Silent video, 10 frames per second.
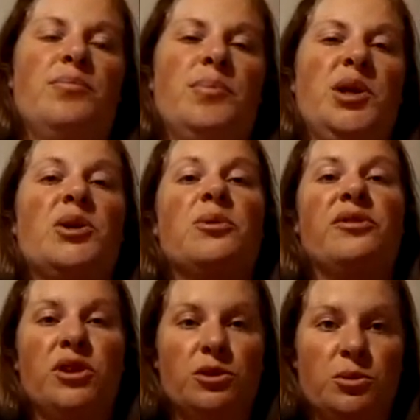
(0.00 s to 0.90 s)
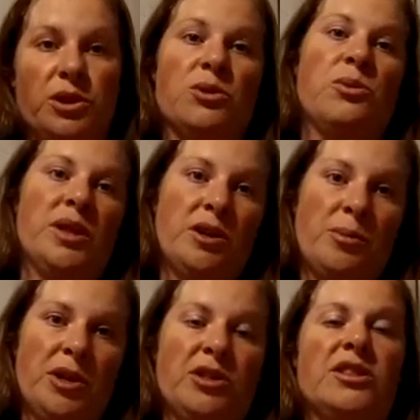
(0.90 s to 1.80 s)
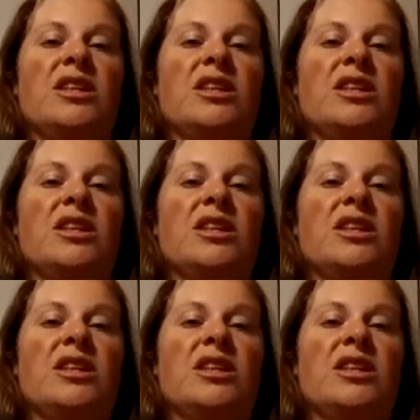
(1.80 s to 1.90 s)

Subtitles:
peer reviews we do with our peers,